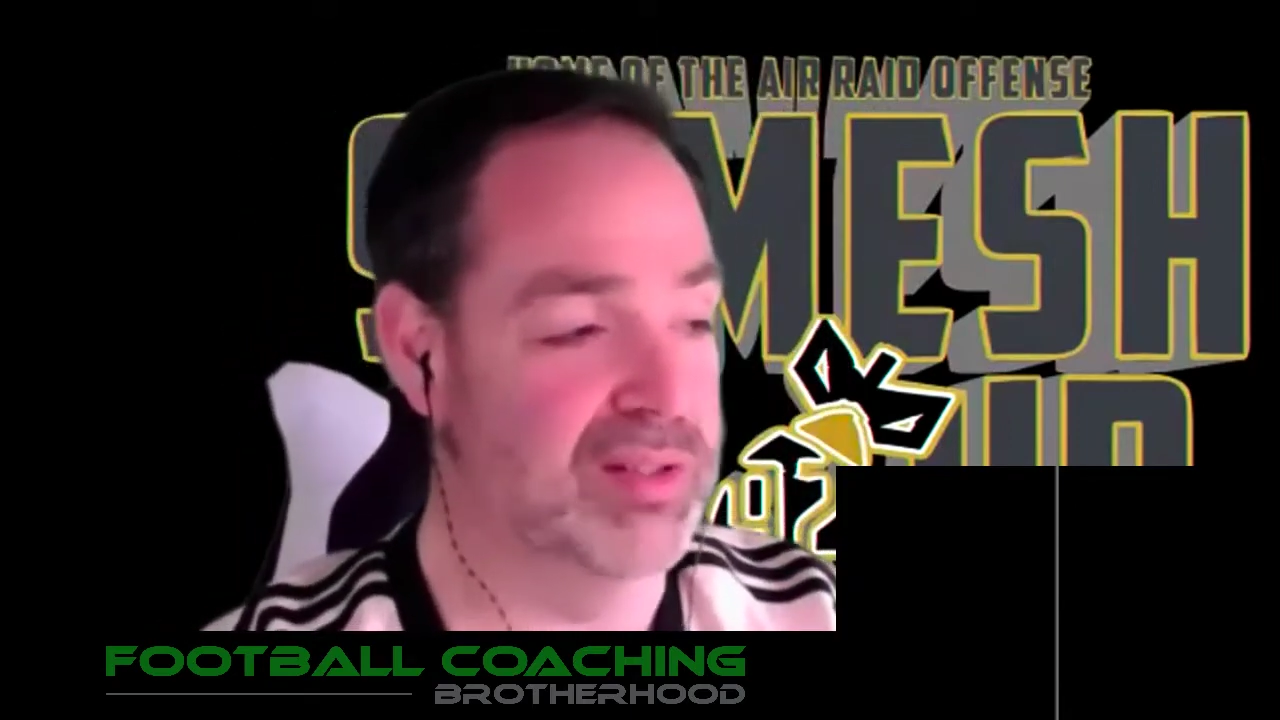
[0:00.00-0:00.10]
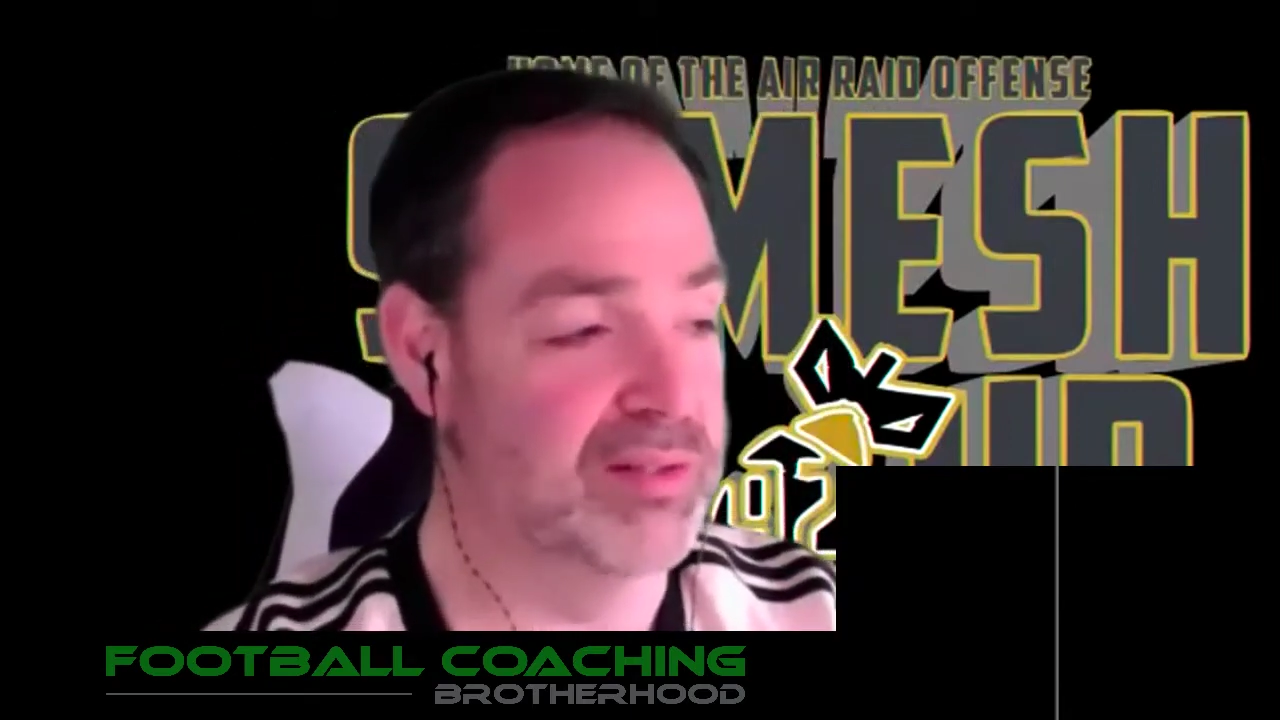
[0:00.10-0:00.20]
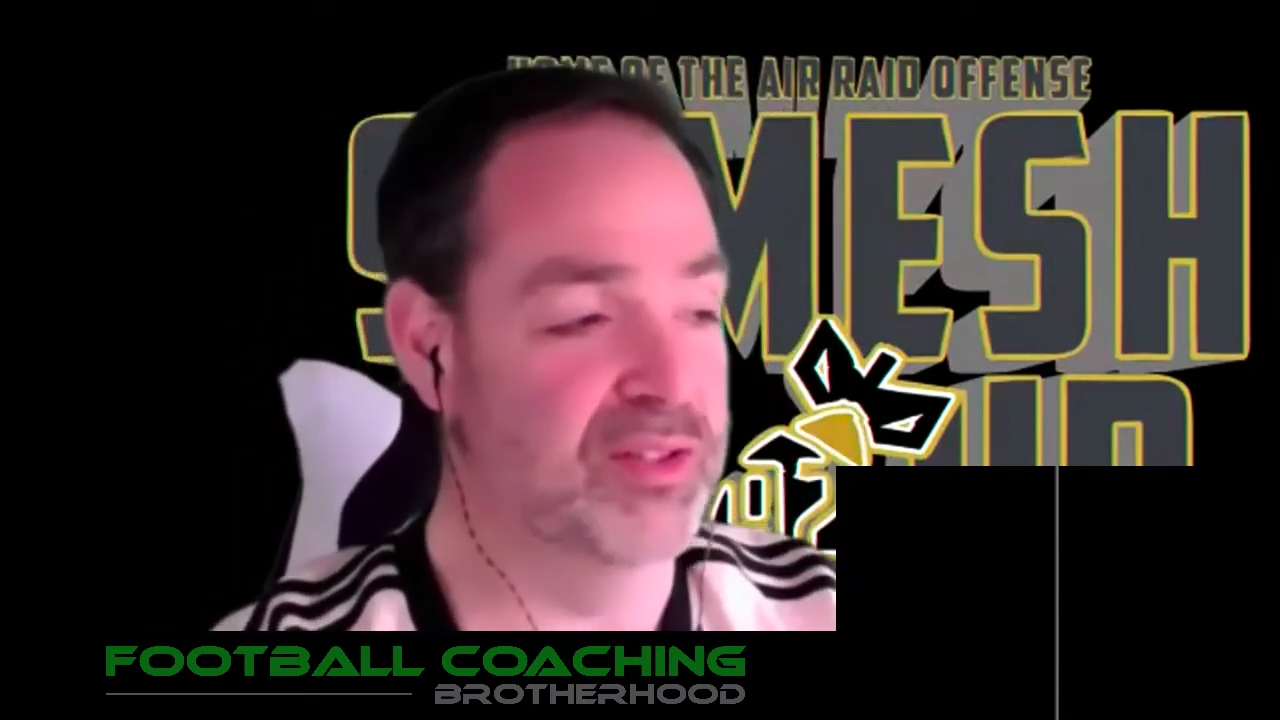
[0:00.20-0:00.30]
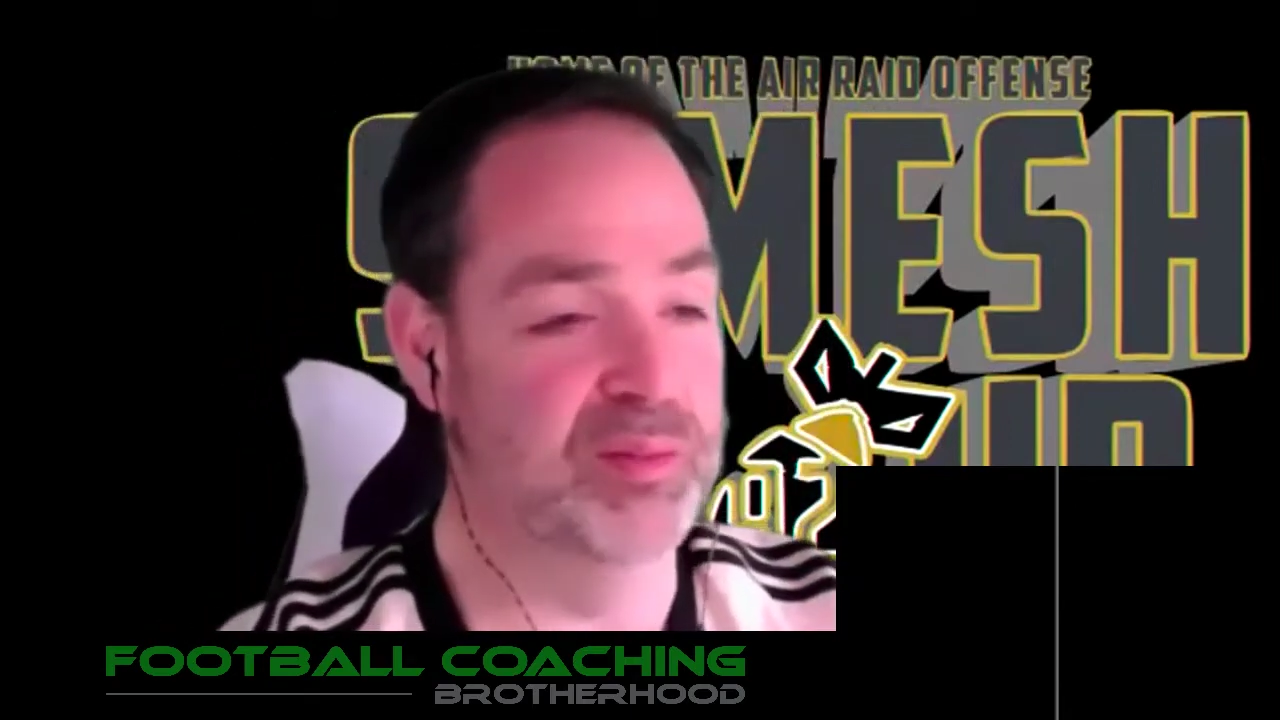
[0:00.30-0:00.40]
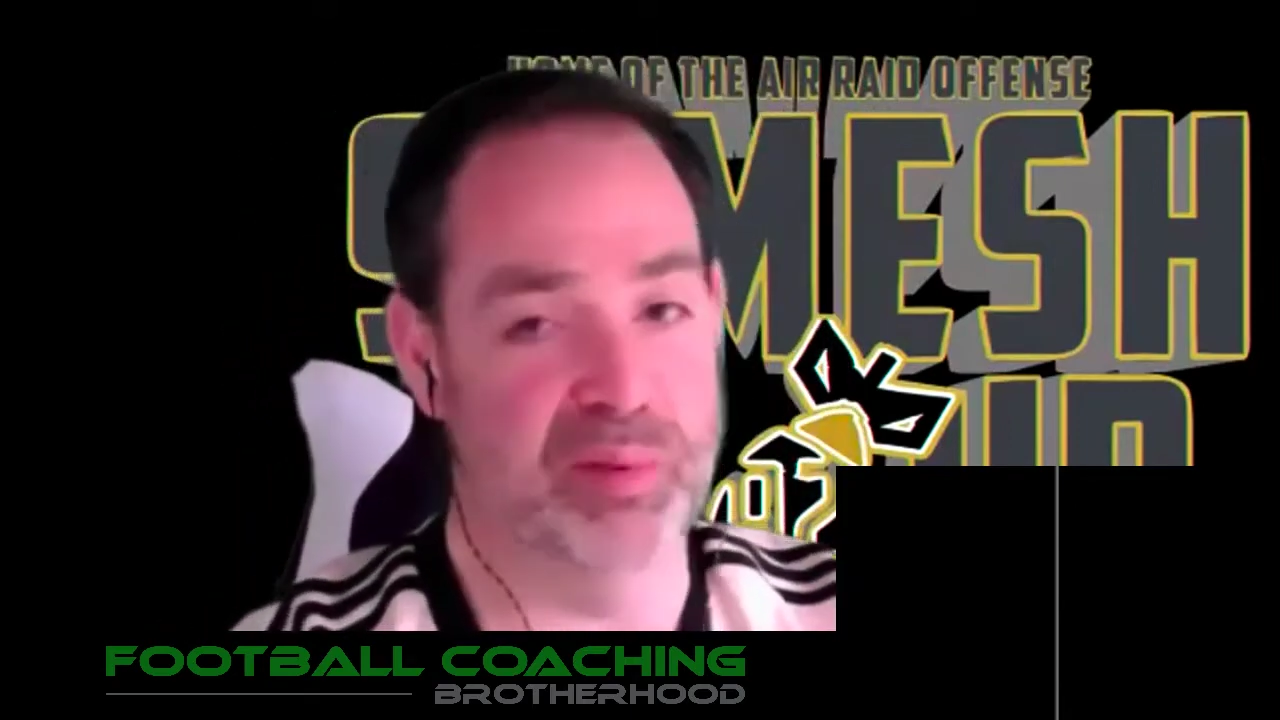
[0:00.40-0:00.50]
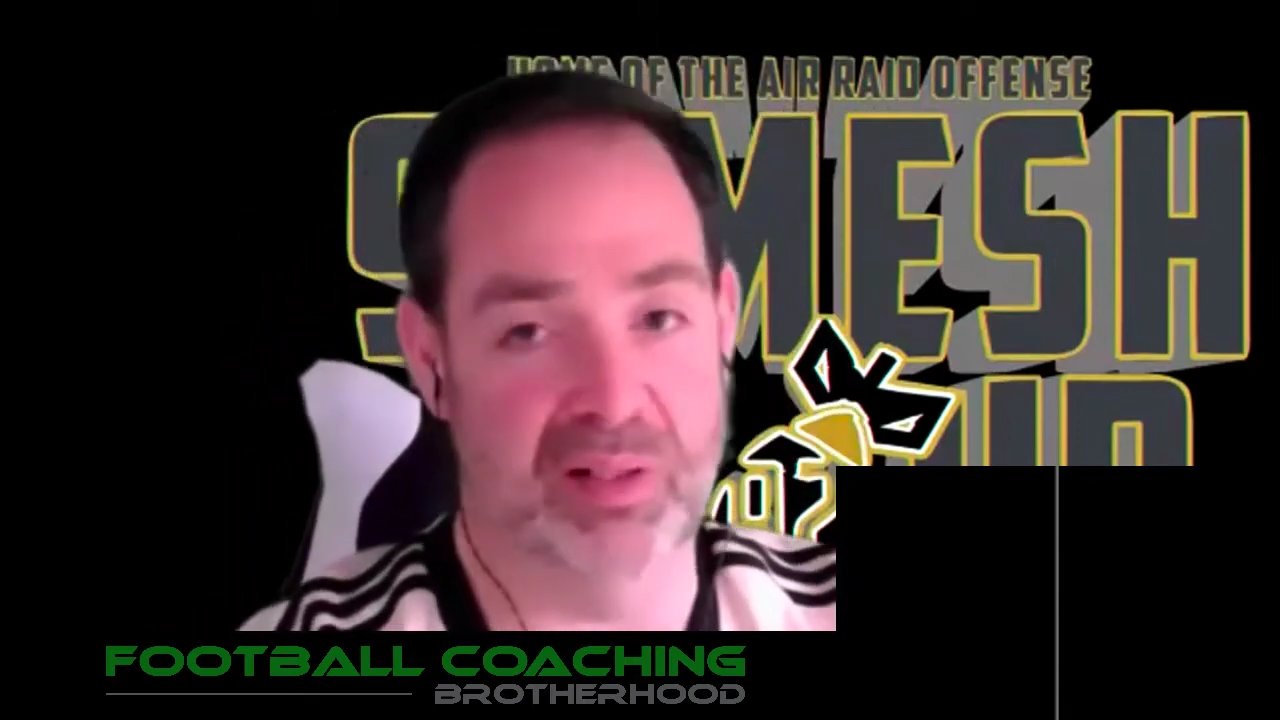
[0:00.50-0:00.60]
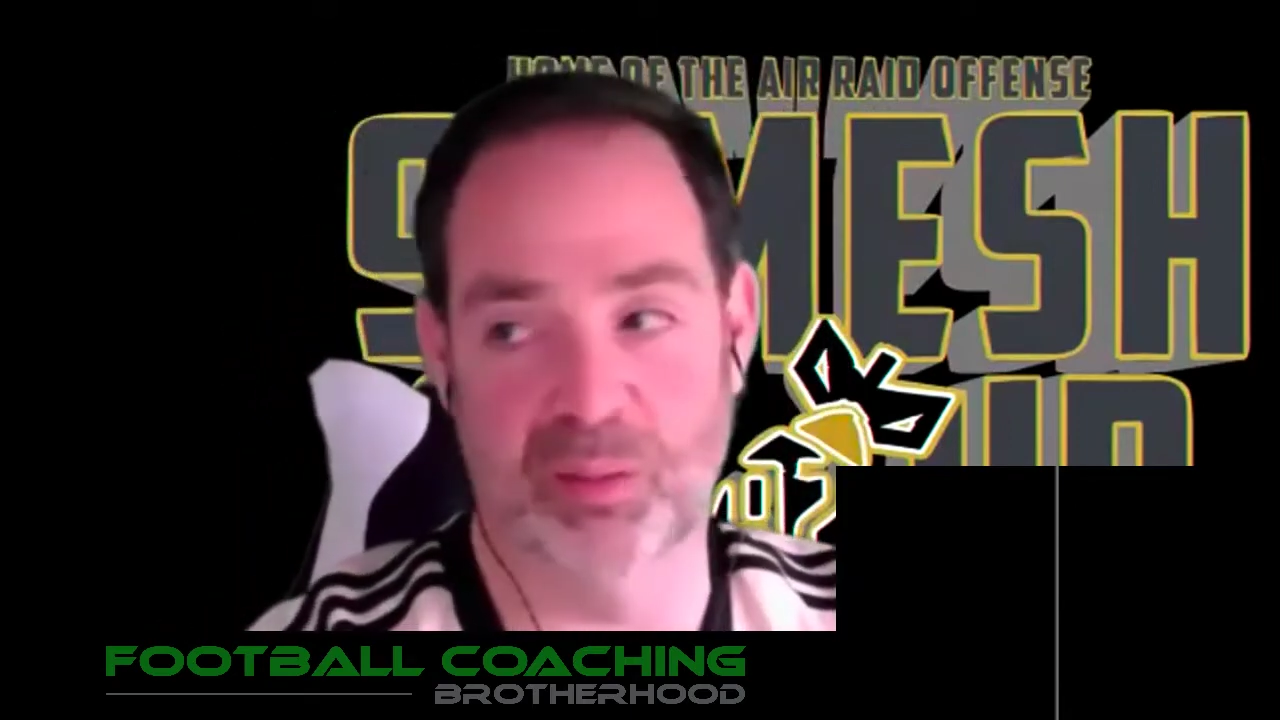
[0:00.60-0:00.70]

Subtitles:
in football.